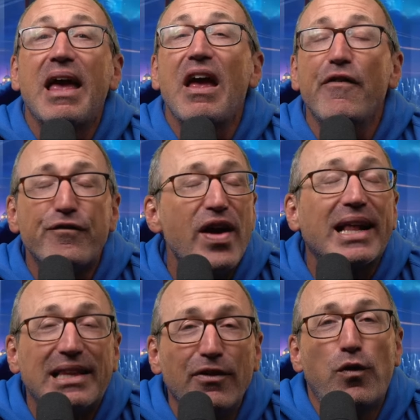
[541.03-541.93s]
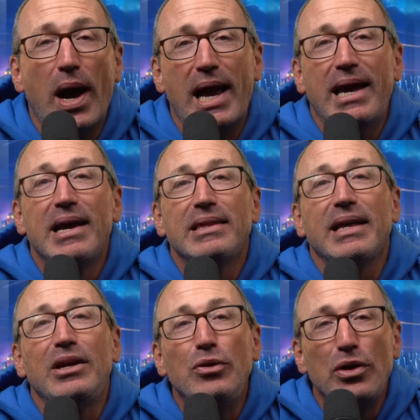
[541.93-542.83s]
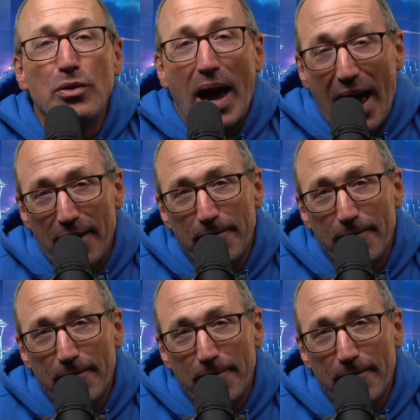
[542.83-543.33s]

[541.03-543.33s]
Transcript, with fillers: Effective way that he knew how